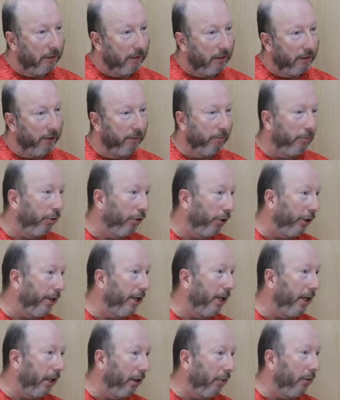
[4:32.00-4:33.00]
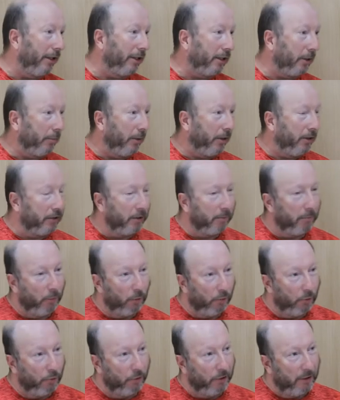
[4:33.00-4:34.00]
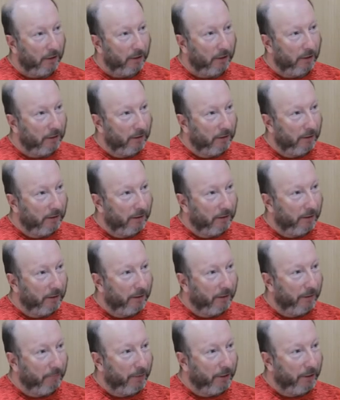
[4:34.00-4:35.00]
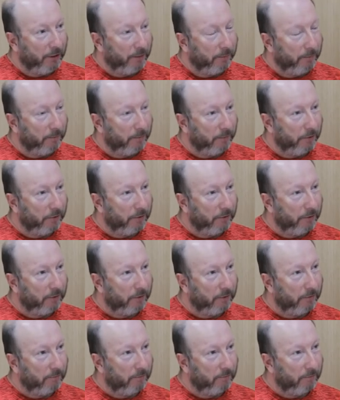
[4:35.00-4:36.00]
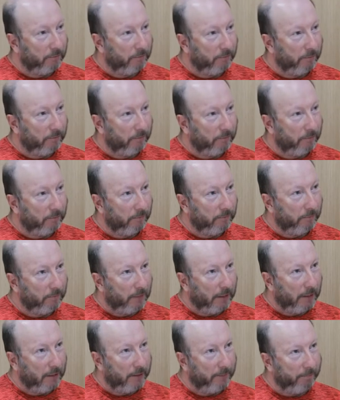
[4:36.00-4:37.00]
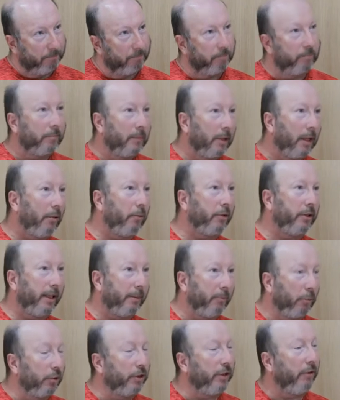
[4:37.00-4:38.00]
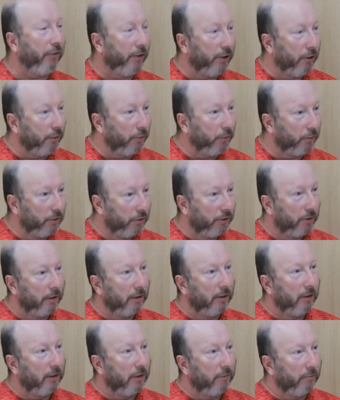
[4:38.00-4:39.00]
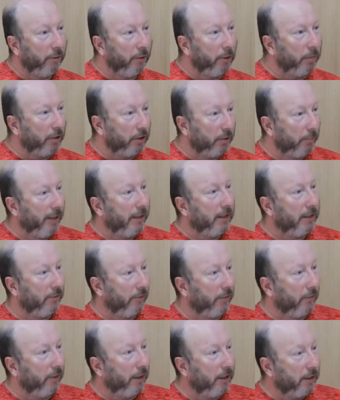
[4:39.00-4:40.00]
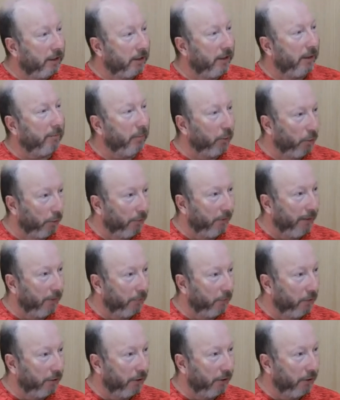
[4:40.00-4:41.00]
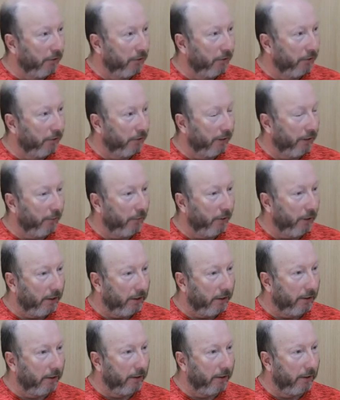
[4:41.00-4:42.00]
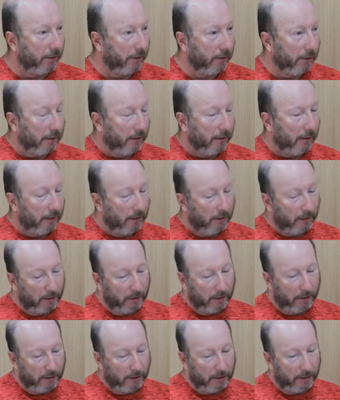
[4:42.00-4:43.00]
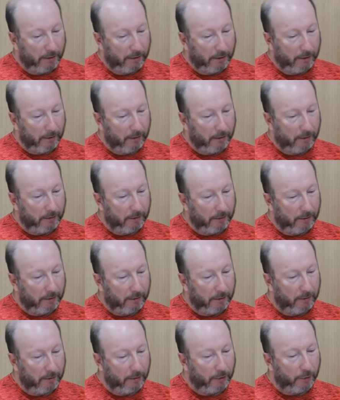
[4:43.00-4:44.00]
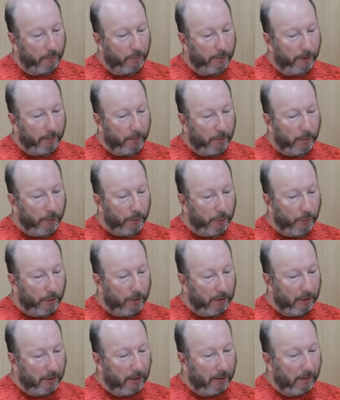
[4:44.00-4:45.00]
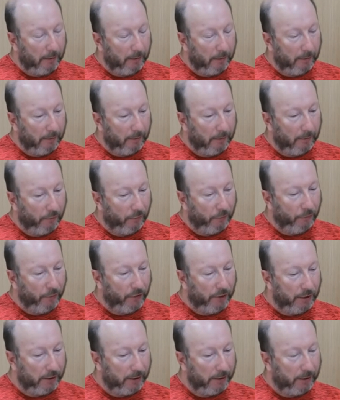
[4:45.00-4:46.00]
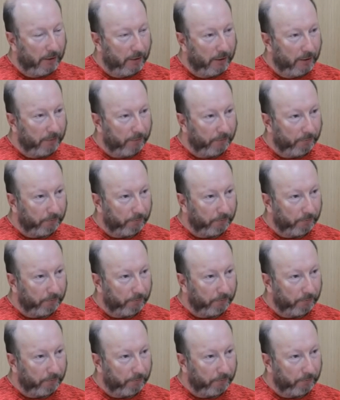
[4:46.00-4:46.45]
And the more I know, I suppose, the more it becomes, I would say, more difficult from the perspective of I understand more about what goes on there, whereas I think a lot of people who visit